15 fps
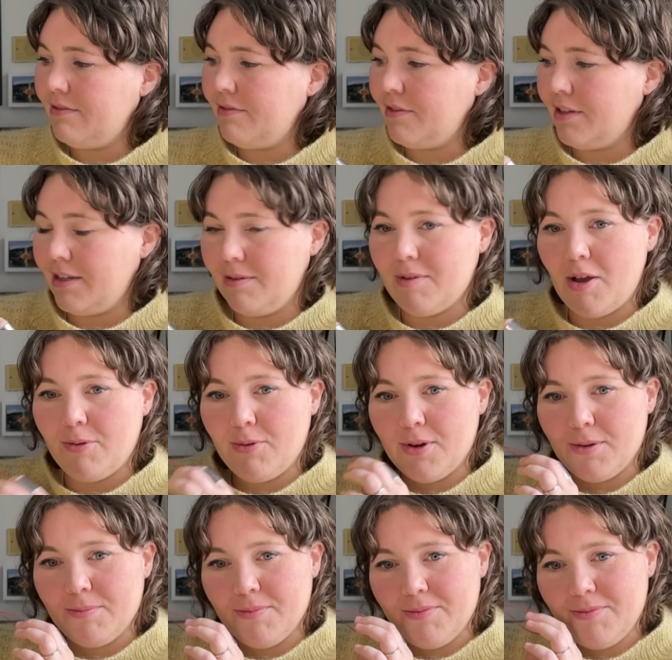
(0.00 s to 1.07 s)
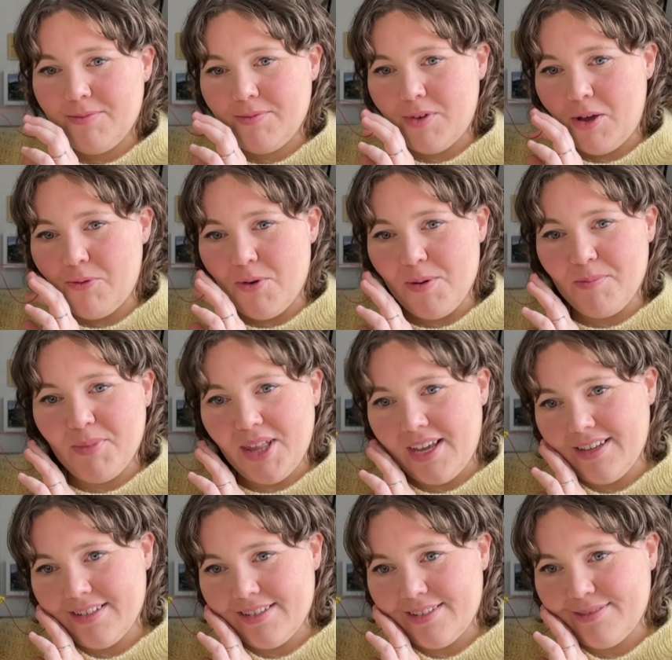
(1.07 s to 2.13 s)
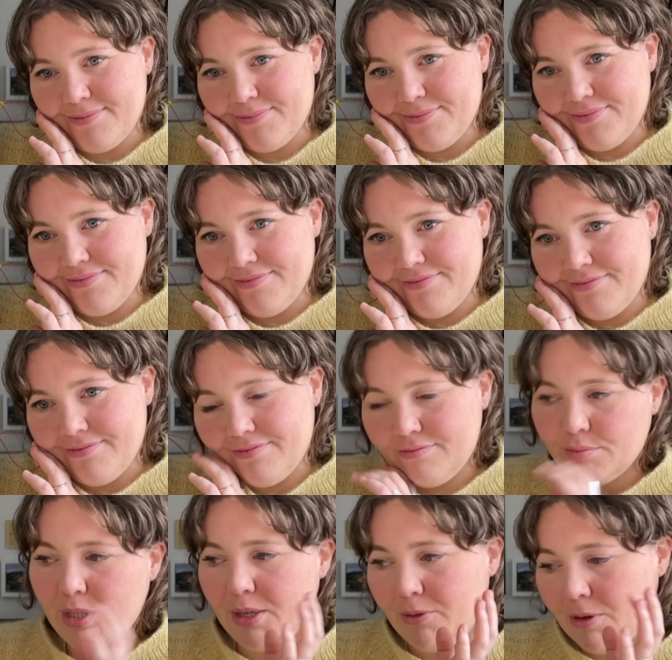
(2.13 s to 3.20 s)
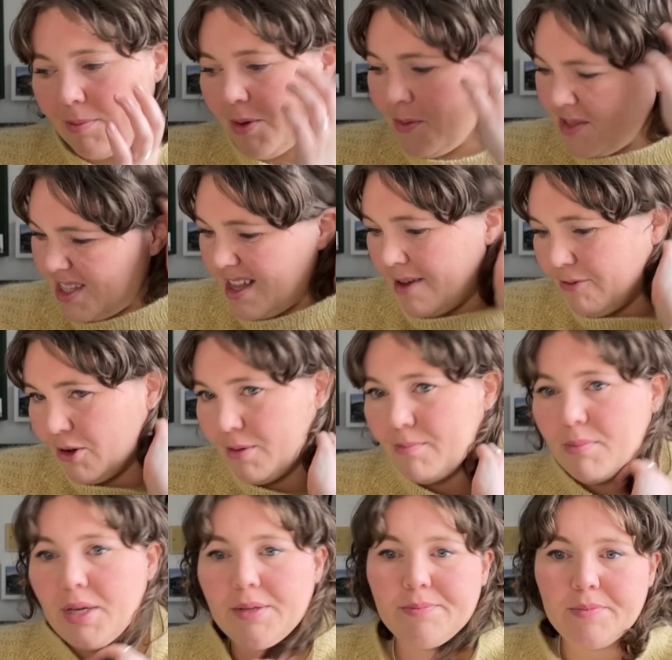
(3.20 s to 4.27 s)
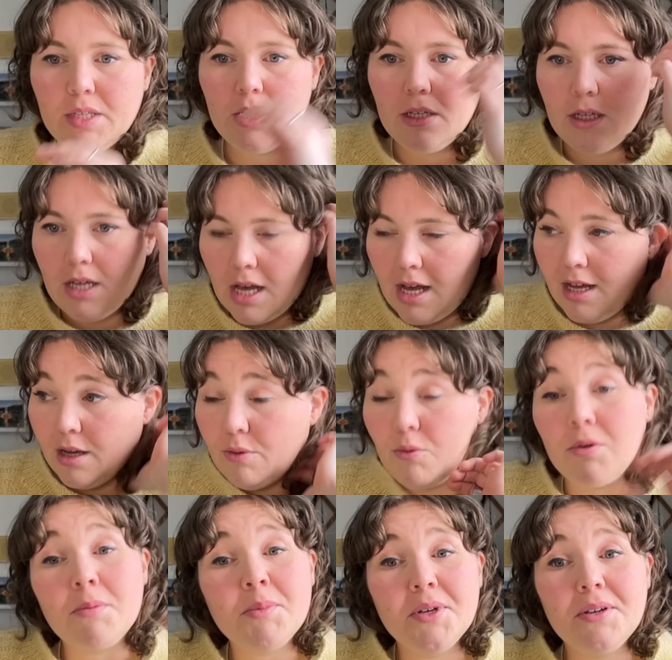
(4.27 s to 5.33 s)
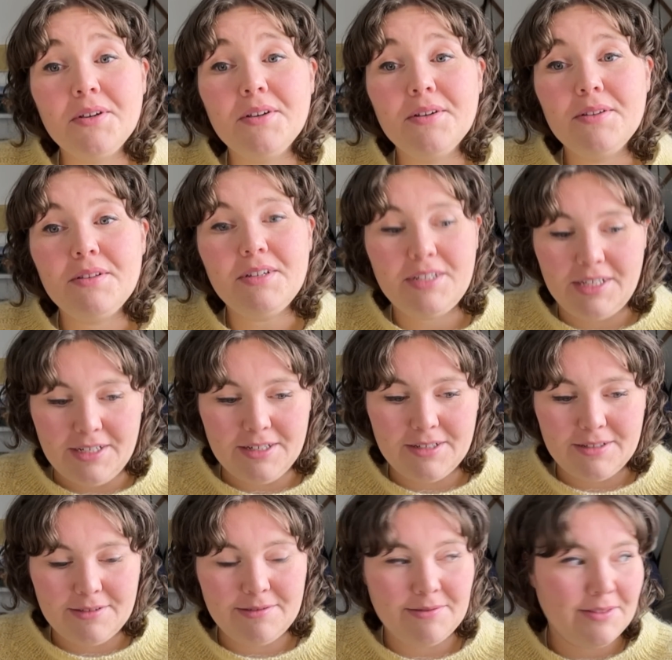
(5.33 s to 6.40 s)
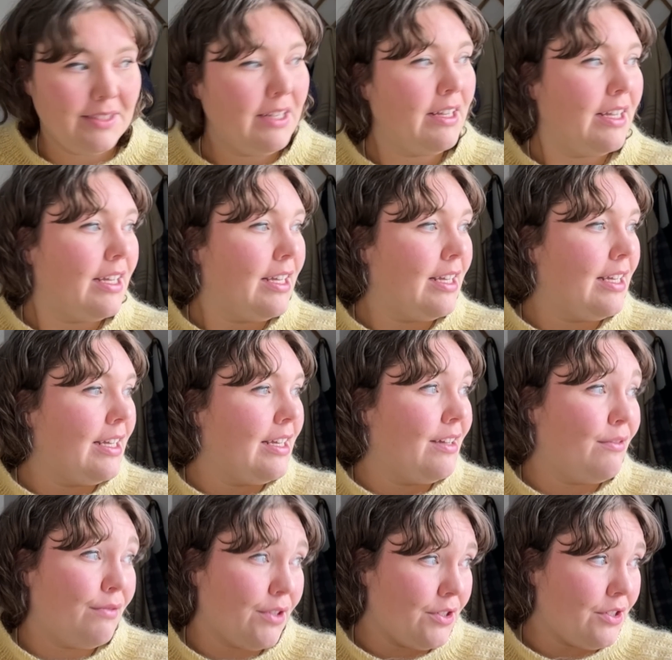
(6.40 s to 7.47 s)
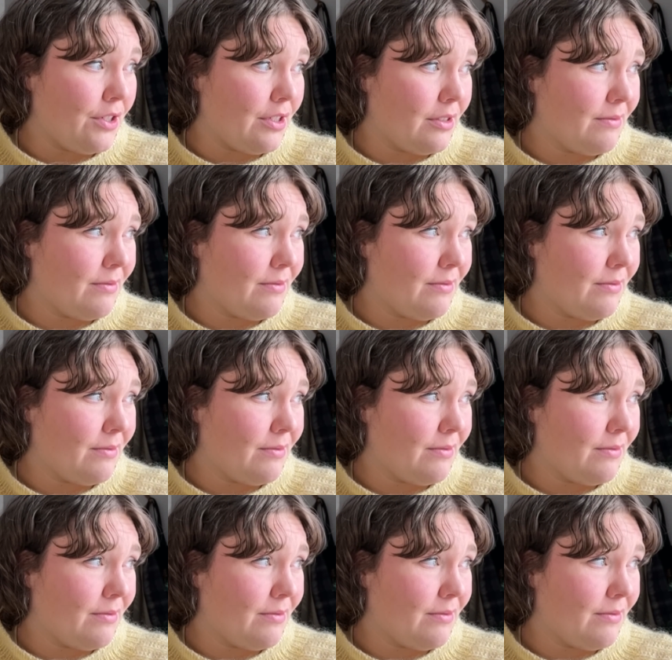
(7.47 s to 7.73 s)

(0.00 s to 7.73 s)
for a warm place. Pretty warm. It wasn't that warm, but warmer than here, for sure.